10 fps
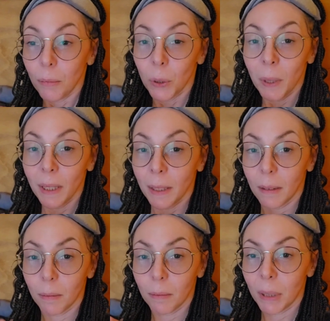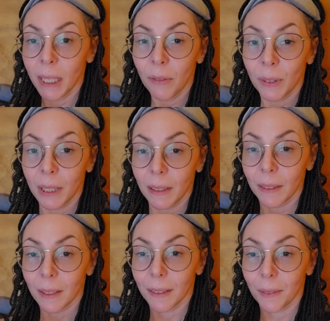Sweetly, playfully,
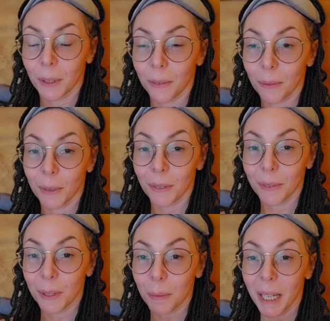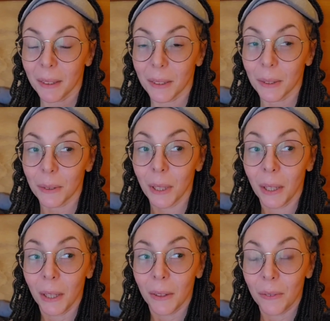with respect to
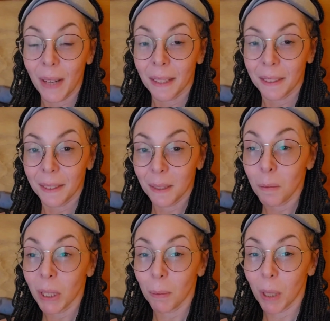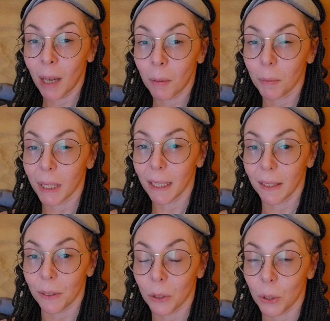the fact that somebody probably
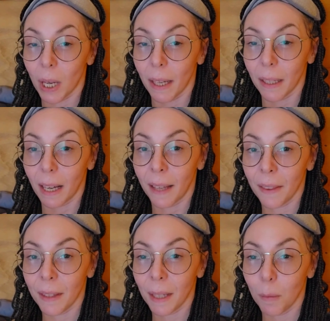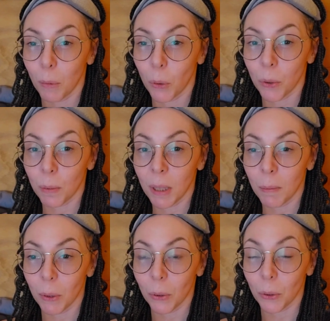is trying. I think most
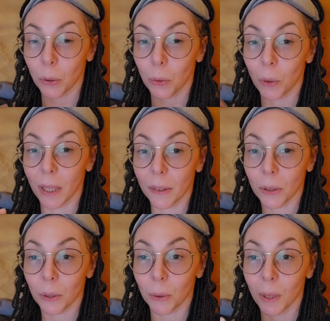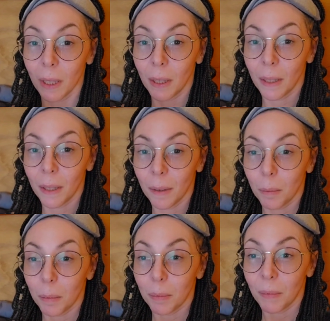people do want to
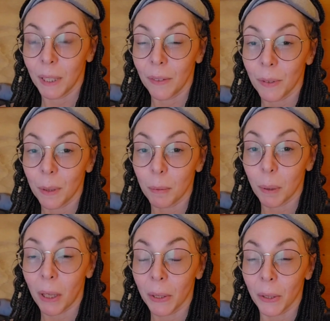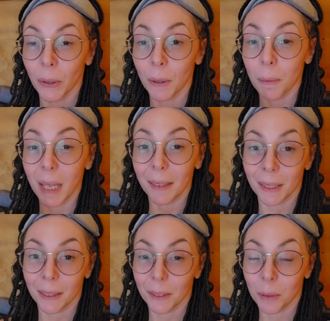give their partner an
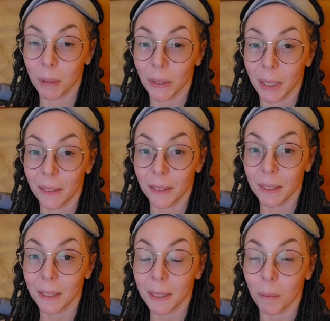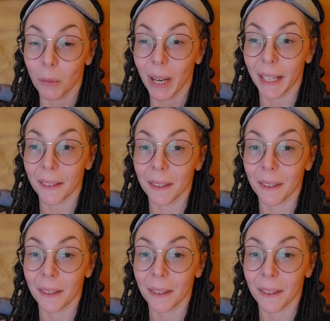amazing experience in some way.